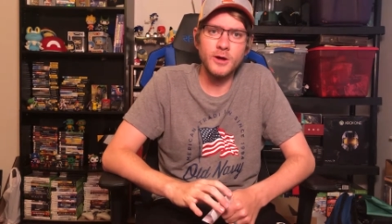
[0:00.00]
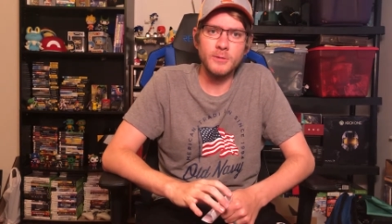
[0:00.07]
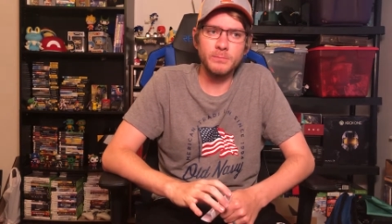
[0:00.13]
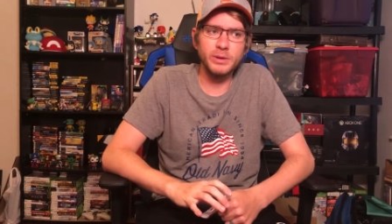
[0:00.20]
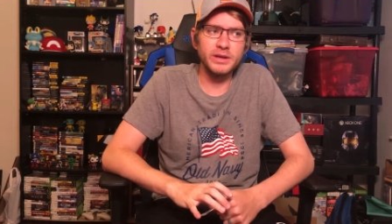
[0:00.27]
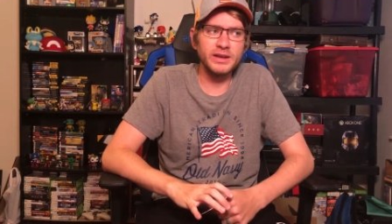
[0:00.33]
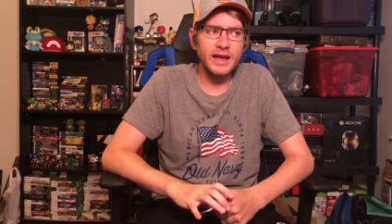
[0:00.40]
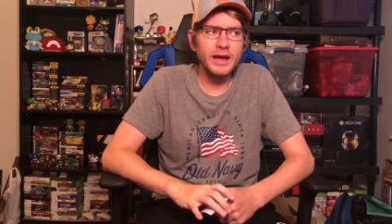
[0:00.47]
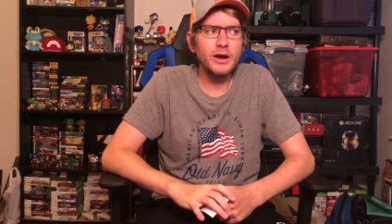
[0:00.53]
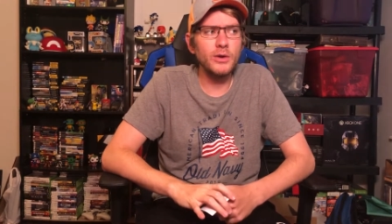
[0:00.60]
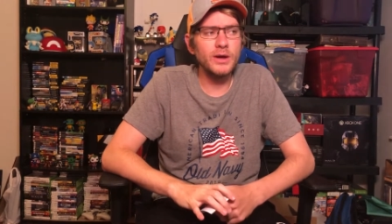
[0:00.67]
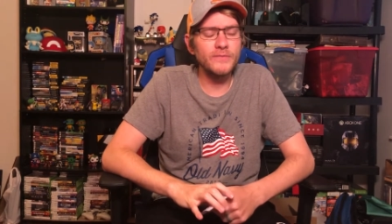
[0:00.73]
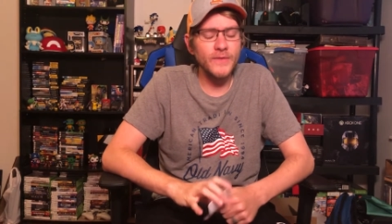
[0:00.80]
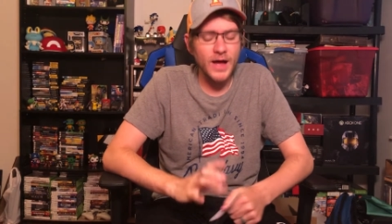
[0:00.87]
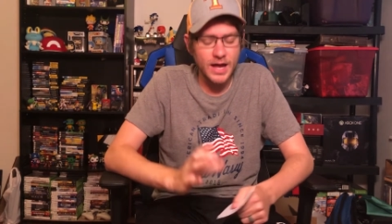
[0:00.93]
But now,
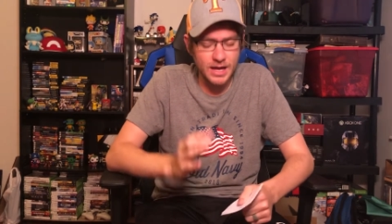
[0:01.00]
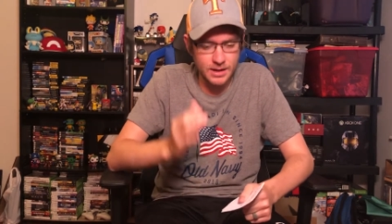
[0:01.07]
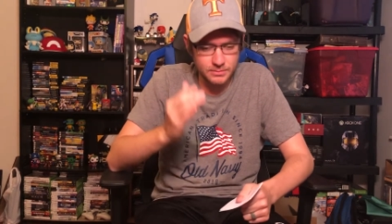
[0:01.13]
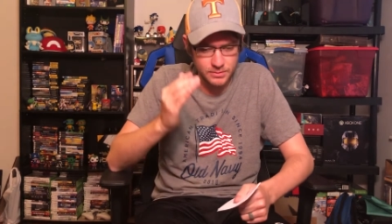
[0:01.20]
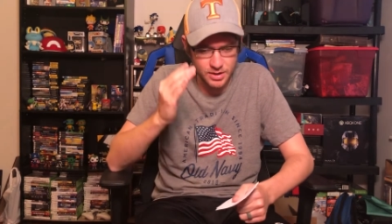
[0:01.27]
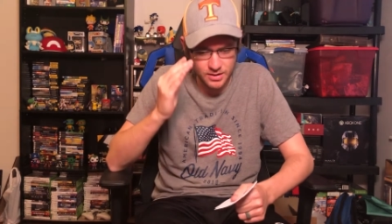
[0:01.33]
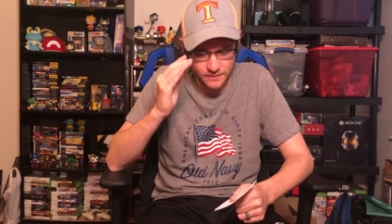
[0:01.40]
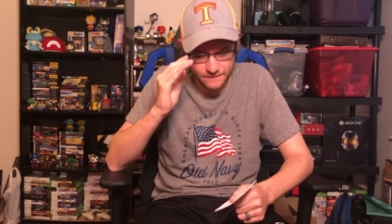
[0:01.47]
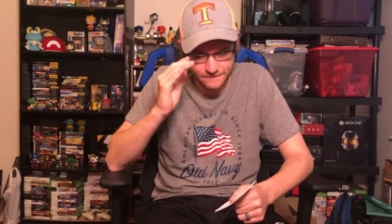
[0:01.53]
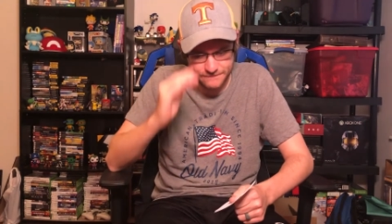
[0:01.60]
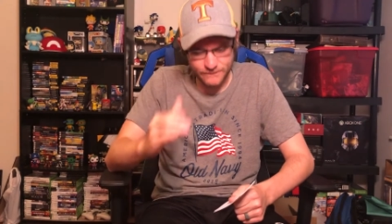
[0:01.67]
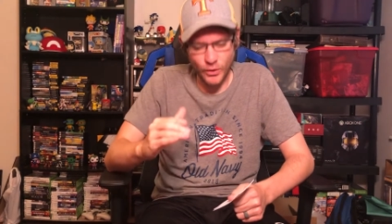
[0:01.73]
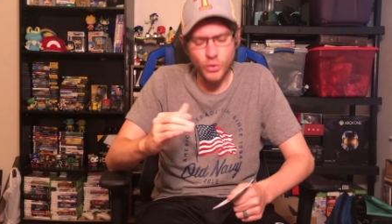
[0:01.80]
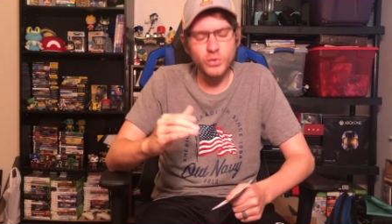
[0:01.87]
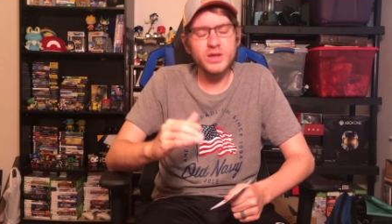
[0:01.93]
if I am
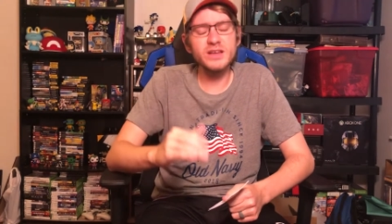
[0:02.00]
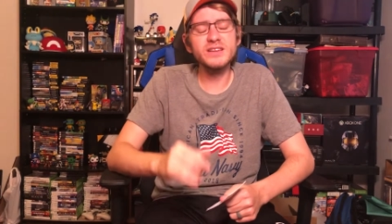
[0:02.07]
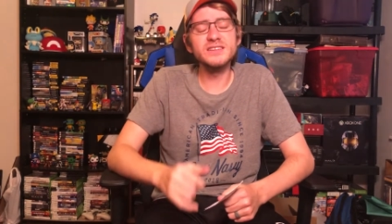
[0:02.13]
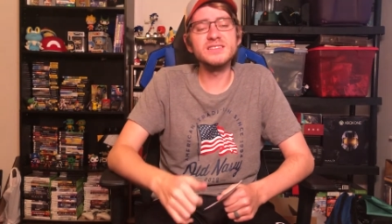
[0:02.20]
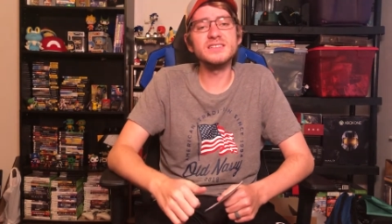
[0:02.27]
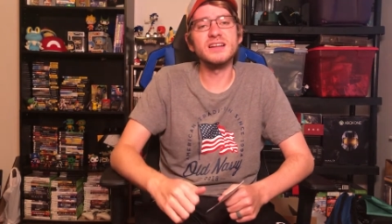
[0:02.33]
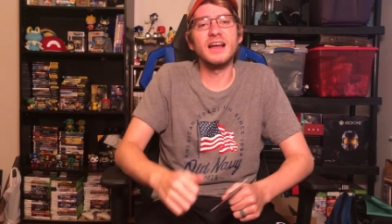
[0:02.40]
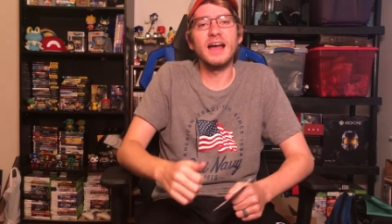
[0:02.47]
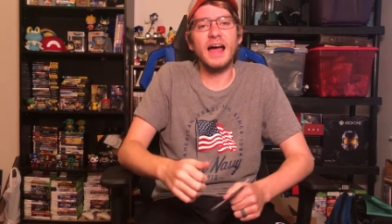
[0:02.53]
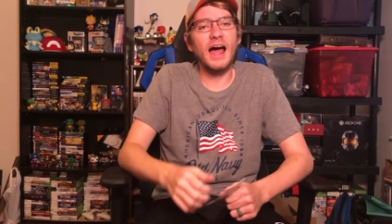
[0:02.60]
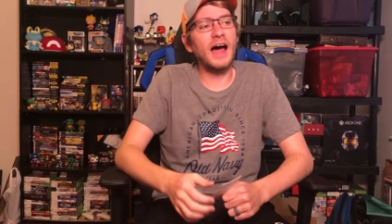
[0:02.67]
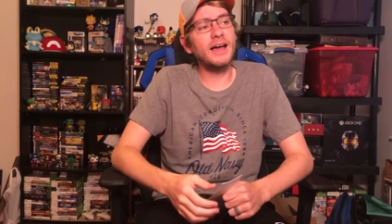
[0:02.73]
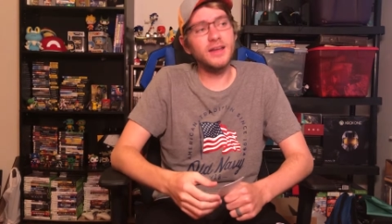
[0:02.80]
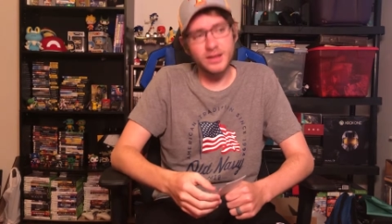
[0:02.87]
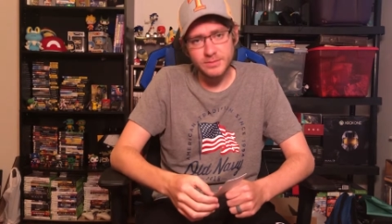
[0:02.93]
focused,
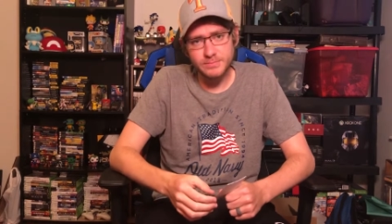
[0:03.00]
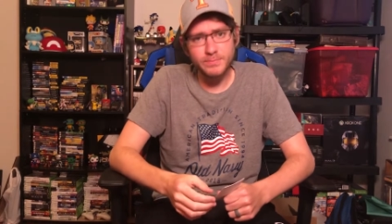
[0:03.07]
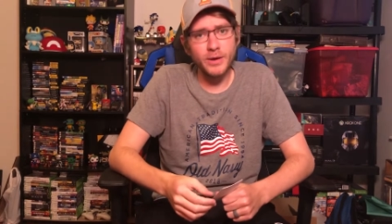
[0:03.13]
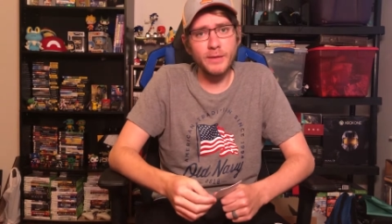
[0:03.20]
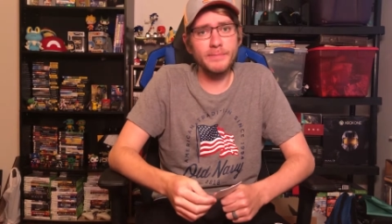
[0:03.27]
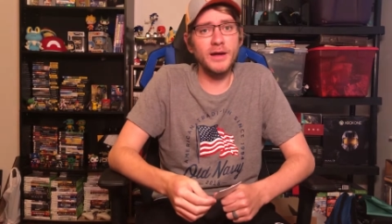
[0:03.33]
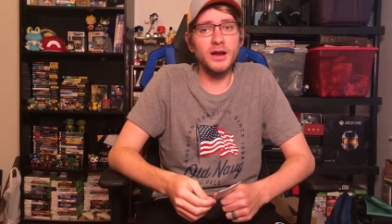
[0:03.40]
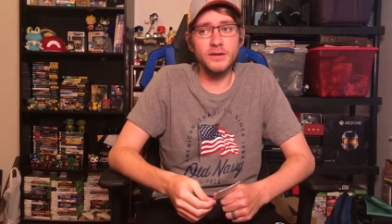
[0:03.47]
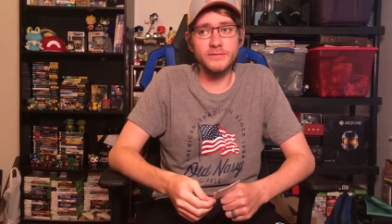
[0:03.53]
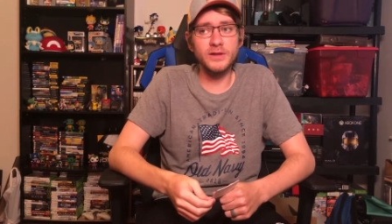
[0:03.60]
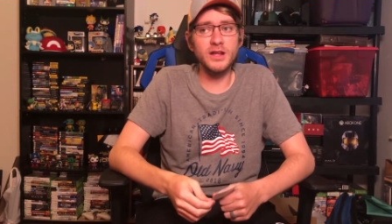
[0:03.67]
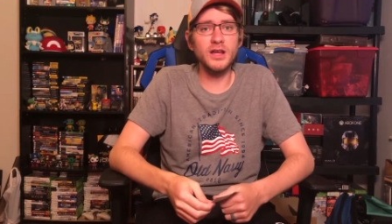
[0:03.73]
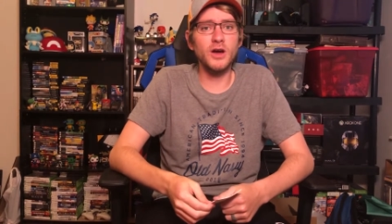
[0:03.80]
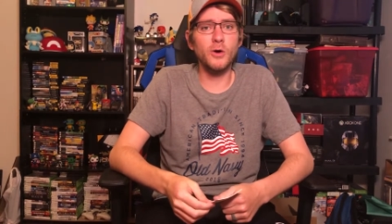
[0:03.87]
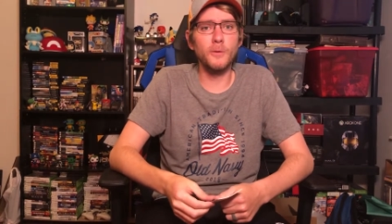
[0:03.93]
I can pump out a
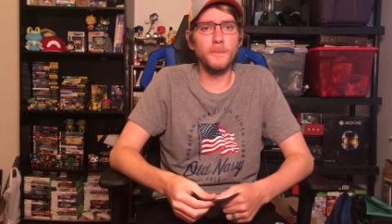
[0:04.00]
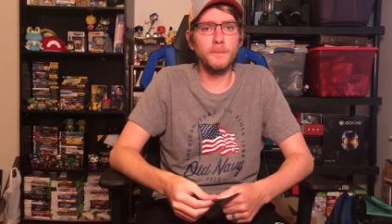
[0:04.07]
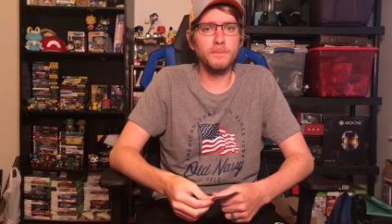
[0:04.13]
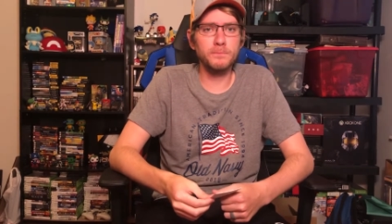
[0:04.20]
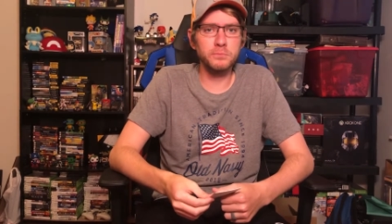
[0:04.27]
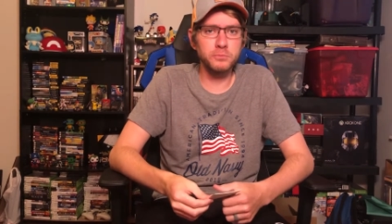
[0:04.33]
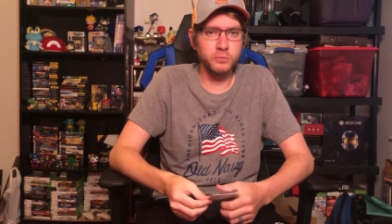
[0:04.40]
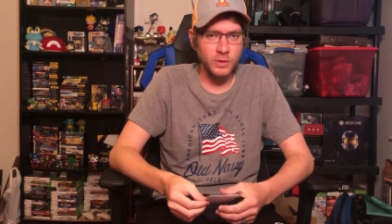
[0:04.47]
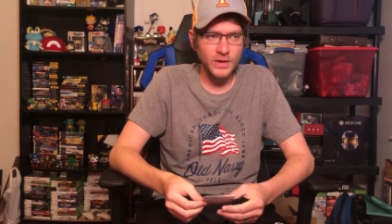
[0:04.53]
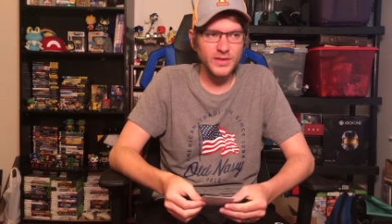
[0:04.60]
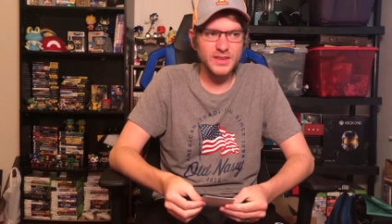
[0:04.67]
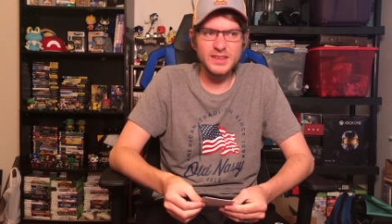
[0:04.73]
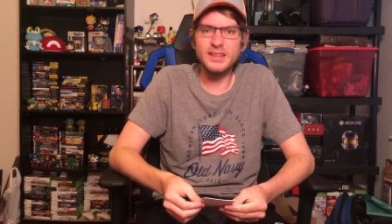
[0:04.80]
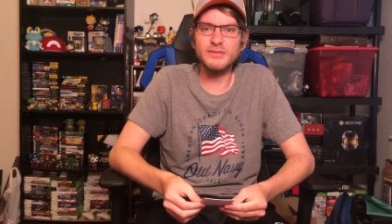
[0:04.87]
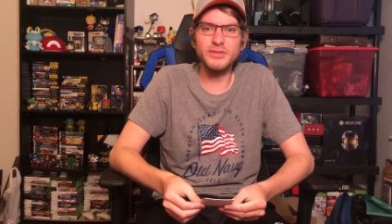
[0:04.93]
video
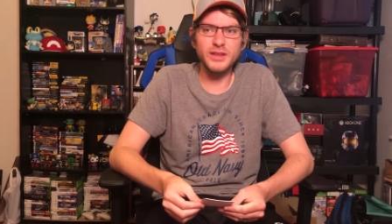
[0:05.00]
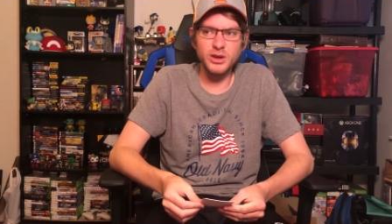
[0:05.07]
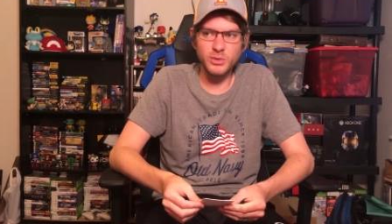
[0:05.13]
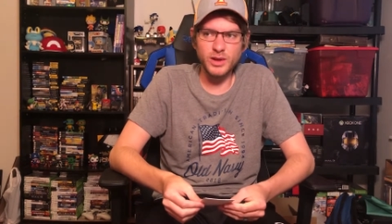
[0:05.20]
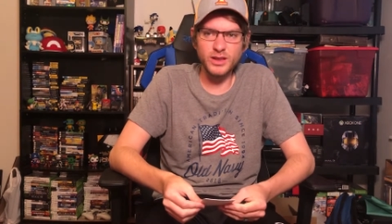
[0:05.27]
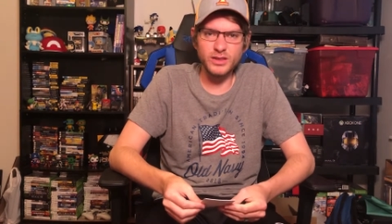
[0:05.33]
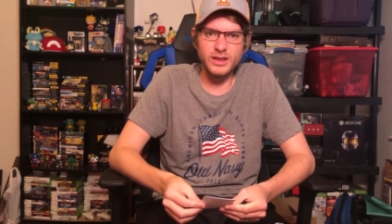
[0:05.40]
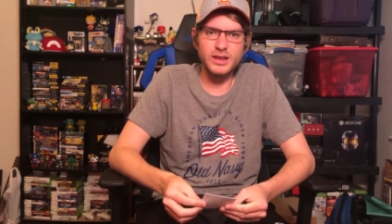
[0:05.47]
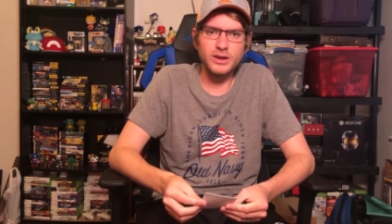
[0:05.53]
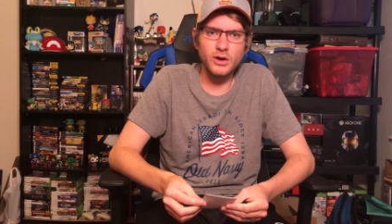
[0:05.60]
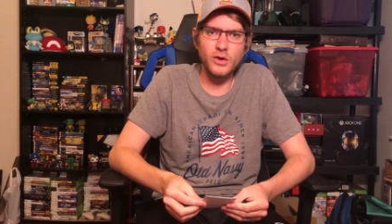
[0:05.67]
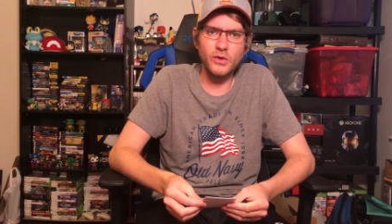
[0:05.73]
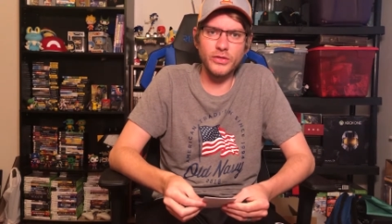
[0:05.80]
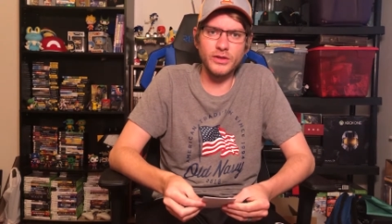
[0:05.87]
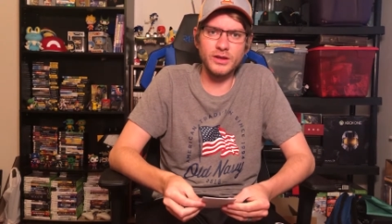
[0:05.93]
relatively quickly, in
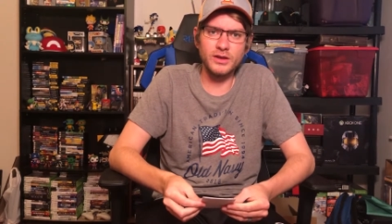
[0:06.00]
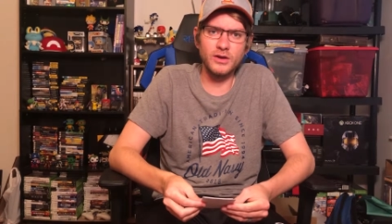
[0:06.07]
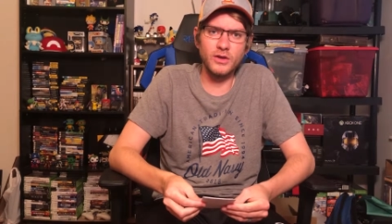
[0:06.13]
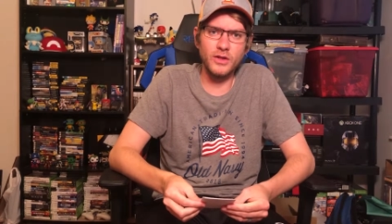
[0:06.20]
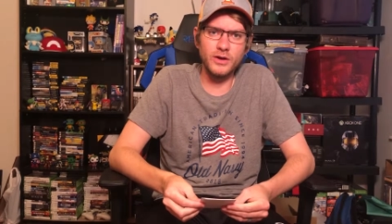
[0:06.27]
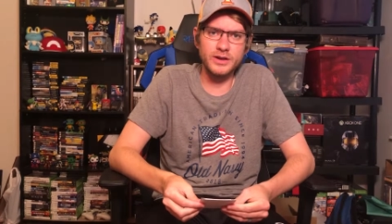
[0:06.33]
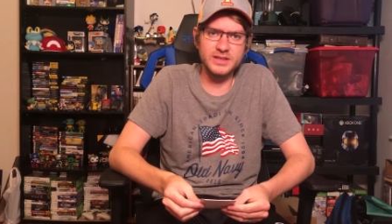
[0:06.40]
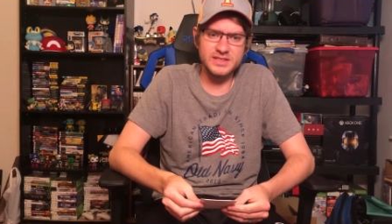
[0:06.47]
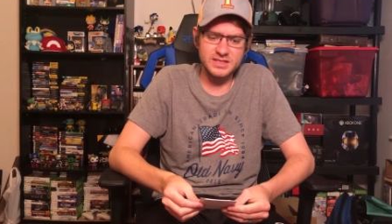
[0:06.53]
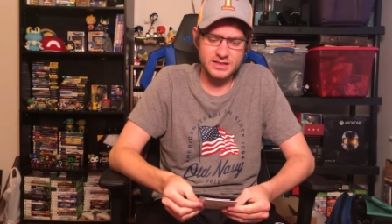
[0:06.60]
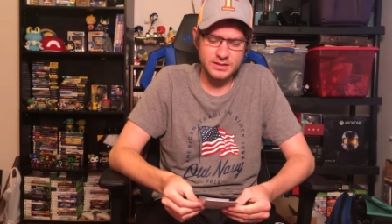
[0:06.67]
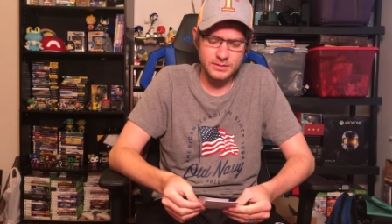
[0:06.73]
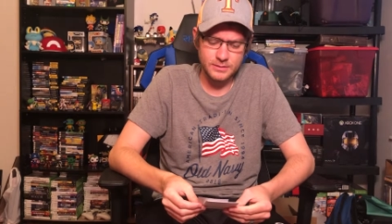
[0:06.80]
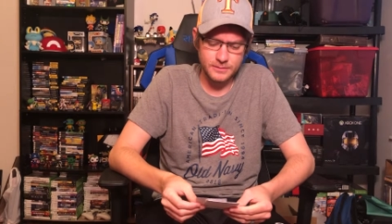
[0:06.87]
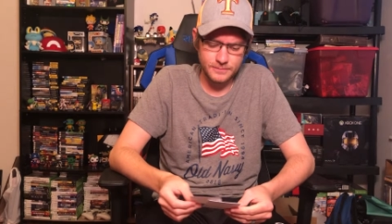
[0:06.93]
all thing, in all honesty.